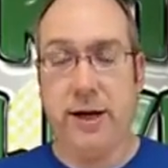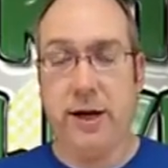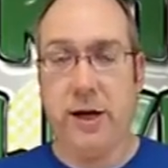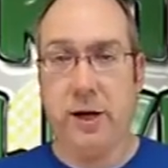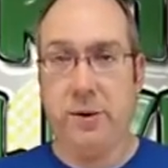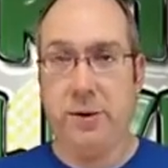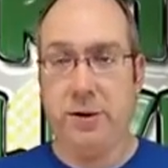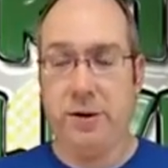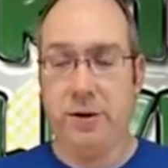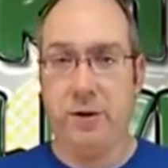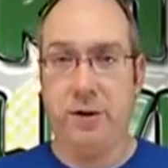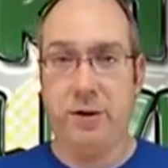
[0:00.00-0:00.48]

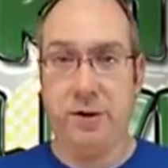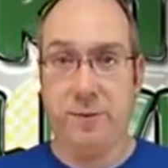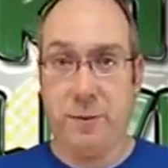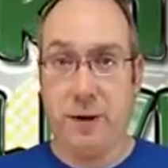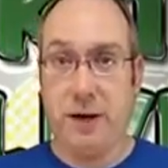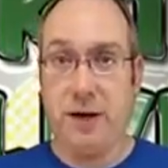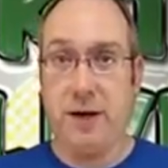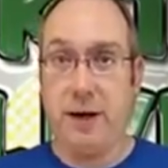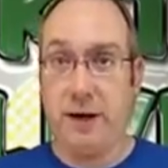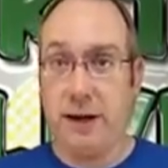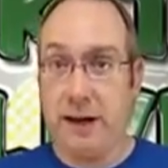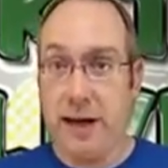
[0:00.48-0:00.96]
You either
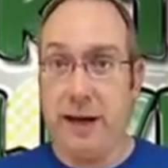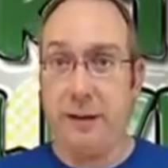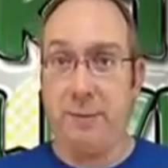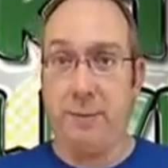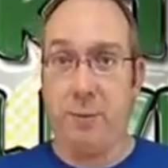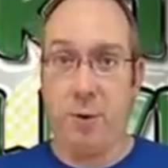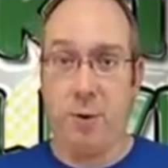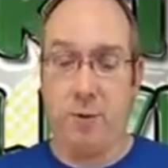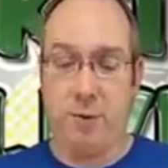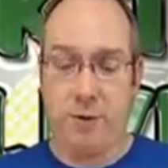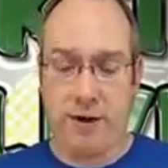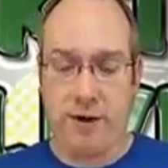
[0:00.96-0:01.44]
spend a lot
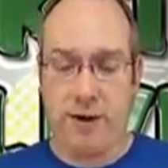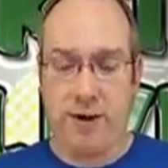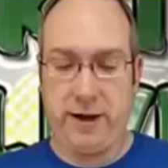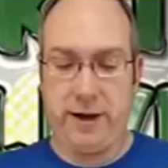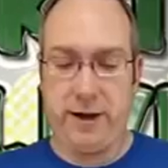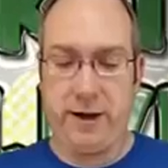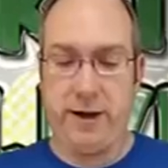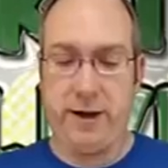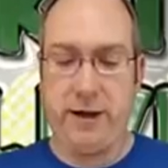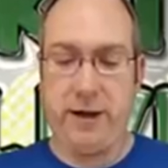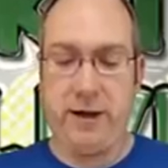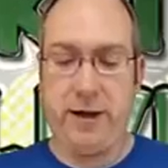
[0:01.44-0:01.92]
more money
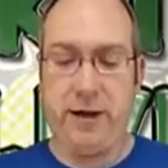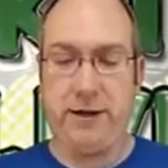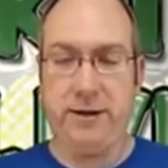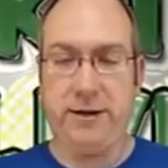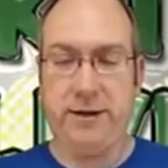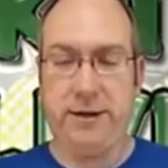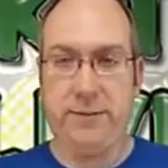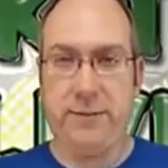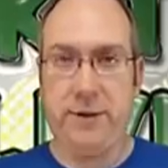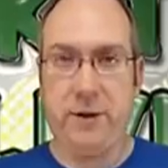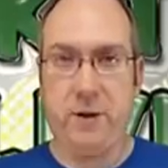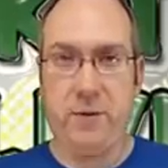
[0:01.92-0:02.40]
and get
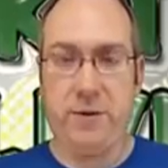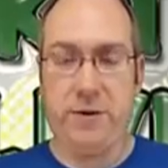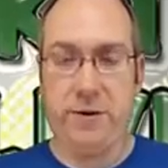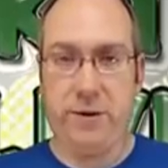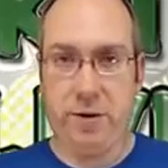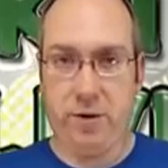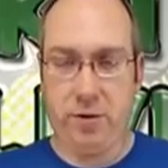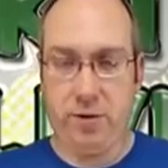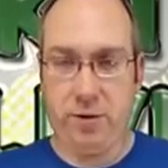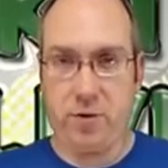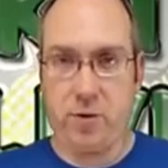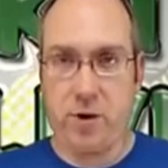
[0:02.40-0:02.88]
something with
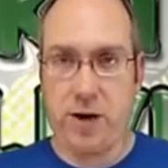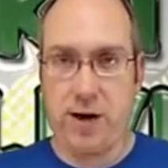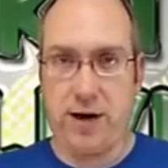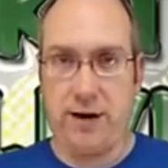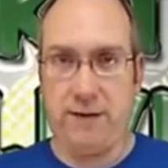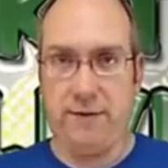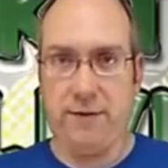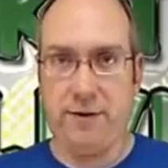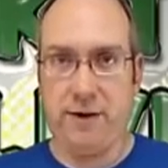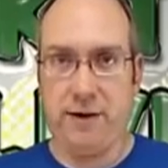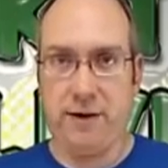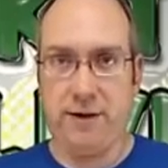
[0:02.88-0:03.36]
2
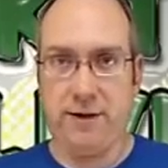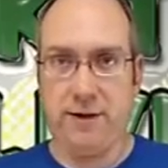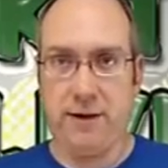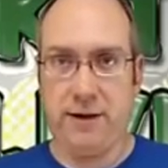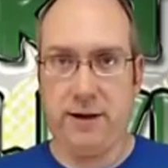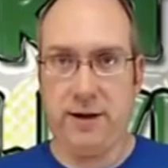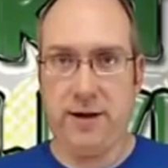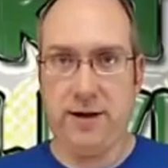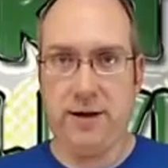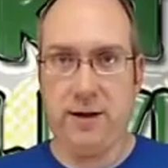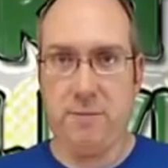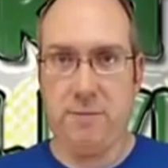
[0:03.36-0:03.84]
drives that it's
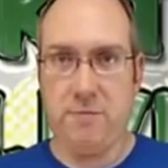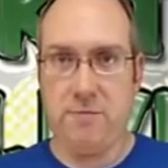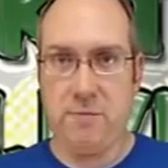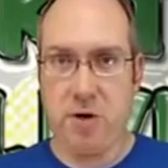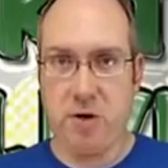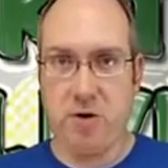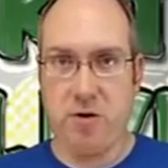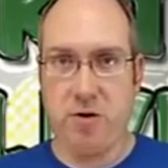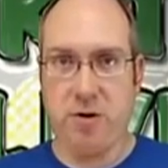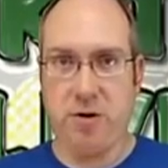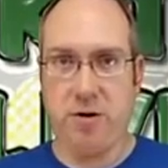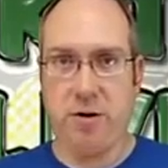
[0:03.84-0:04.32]
at least a
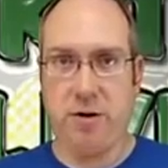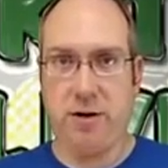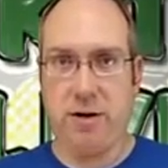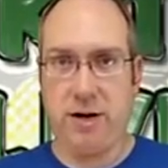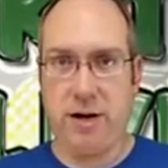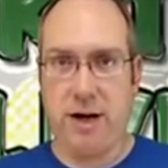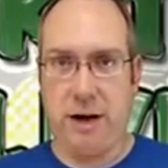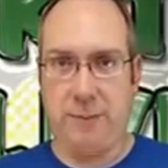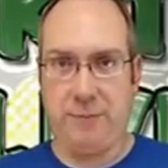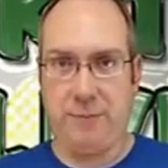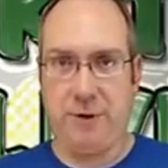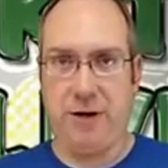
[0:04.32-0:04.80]
mirrored
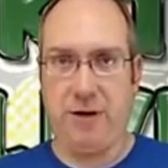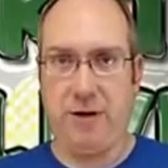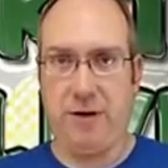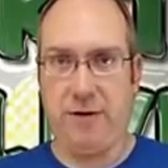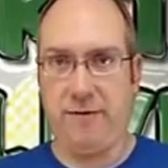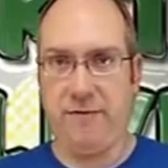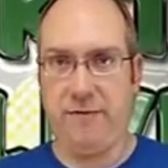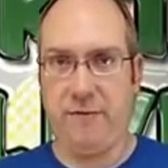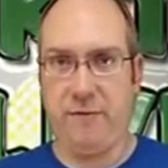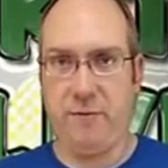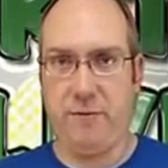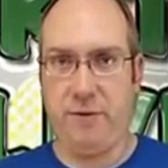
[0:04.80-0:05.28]
copy
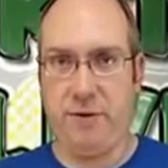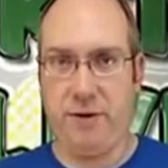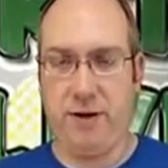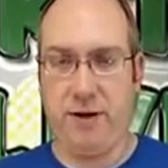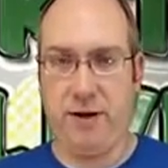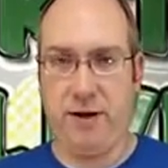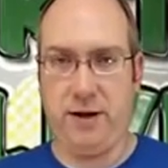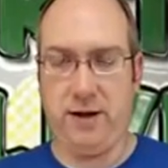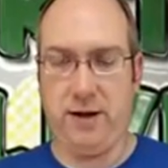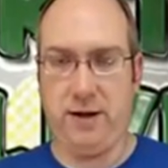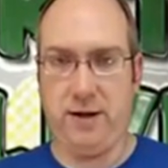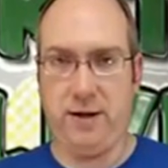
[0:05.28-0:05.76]
of
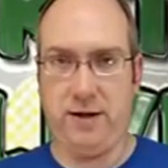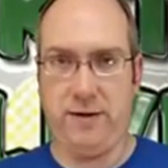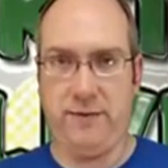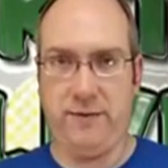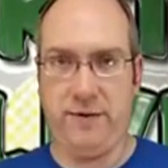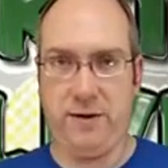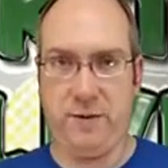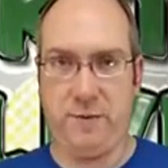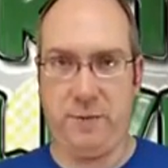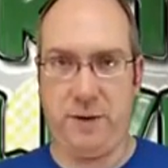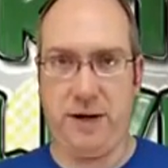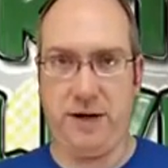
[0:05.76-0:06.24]

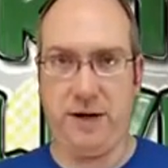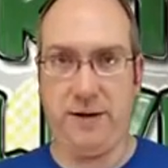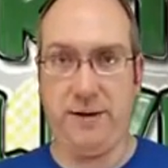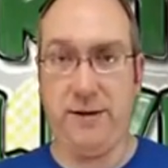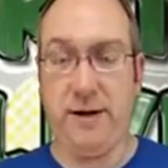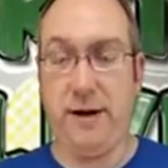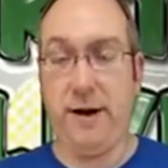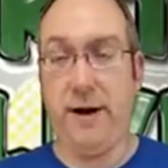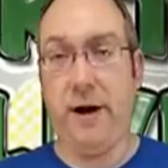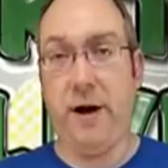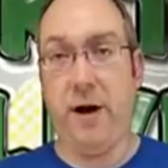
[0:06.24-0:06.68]
the space,